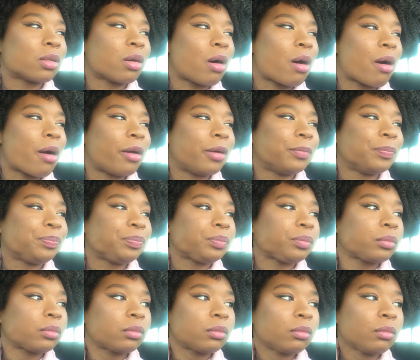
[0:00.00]
car
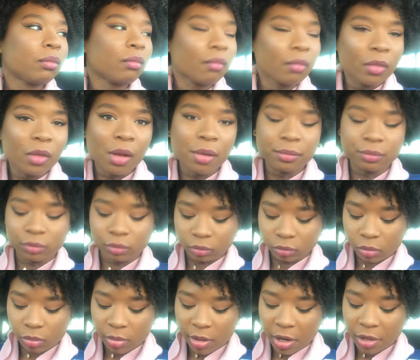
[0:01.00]

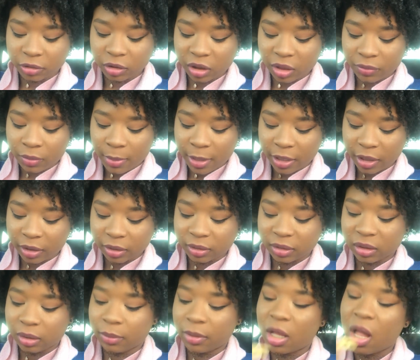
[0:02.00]
because everybody can
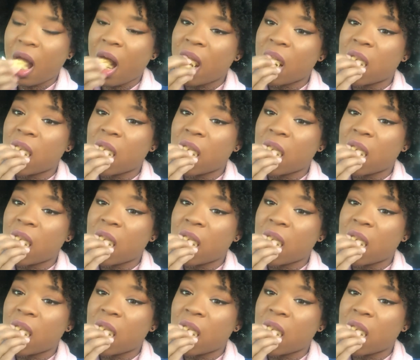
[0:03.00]
see me.